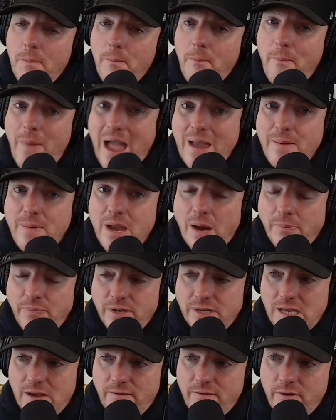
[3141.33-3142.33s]
maybe up
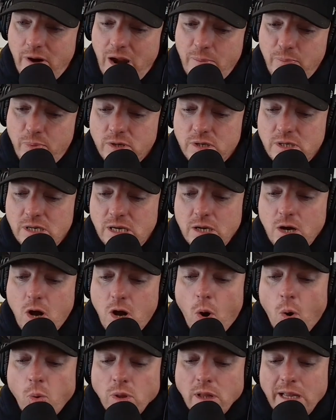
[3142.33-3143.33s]
to seven or eight percent,
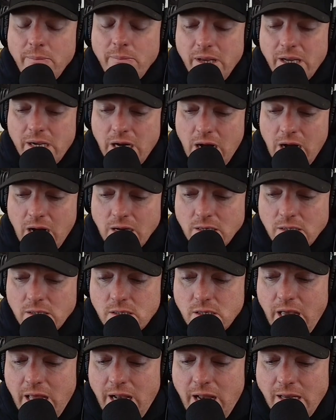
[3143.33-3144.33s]
only
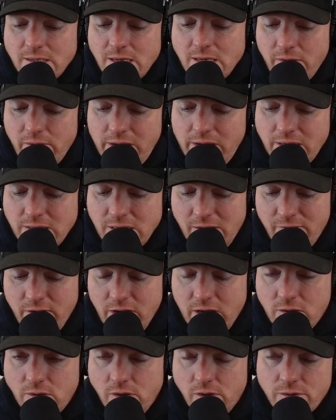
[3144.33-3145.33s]
because it is a redesigned
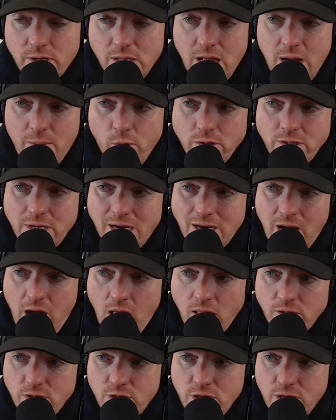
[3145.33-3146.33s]
vehicle and there's a lot more
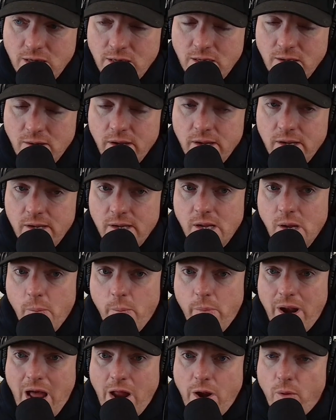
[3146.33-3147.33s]
technology in it.
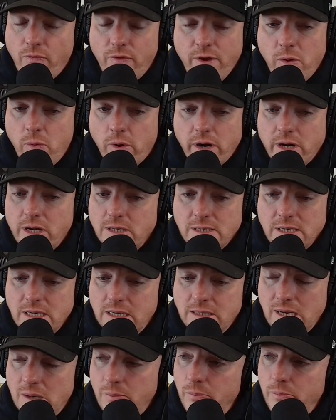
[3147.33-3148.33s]
But I don't think we're going to
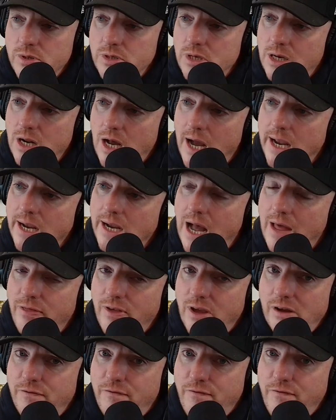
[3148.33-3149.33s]
see a ten percent hike. I
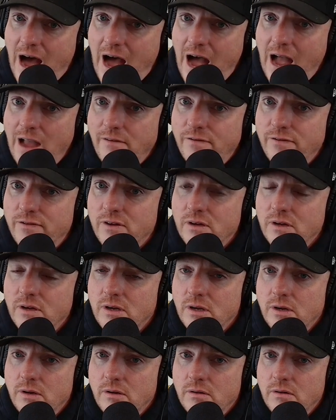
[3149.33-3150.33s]
think five.
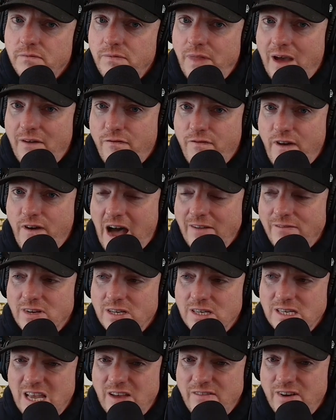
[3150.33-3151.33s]
That five
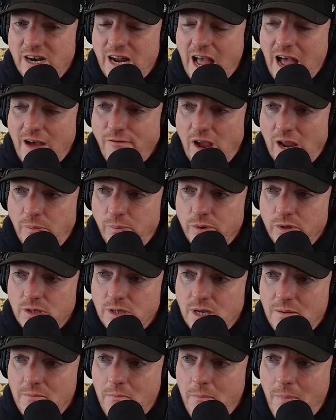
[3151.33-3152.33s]
to seven and a half, eight
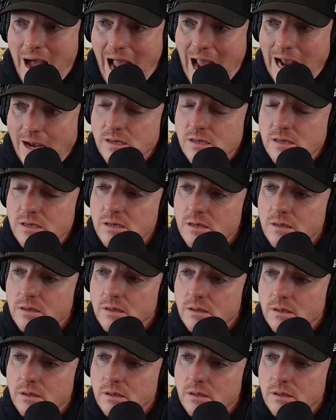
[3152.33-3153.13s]
percent max.